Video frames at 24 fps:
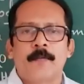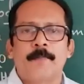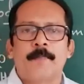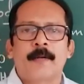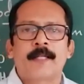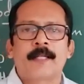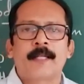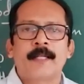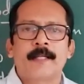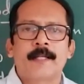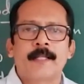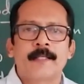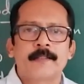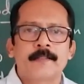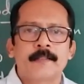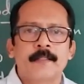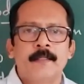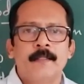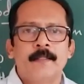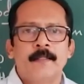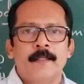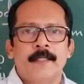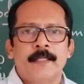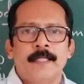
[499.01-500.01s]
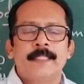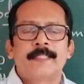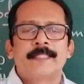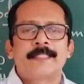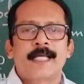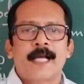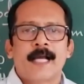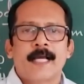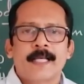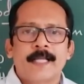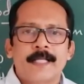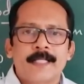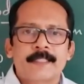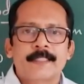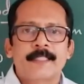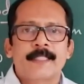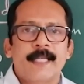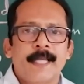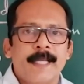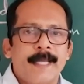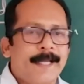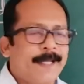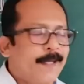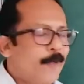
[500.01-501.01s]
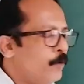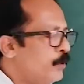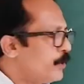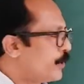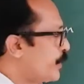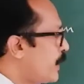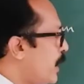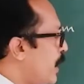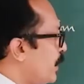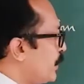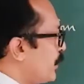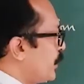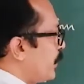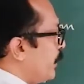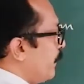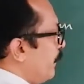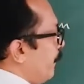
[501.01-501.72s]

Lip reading: but it carries negative charge.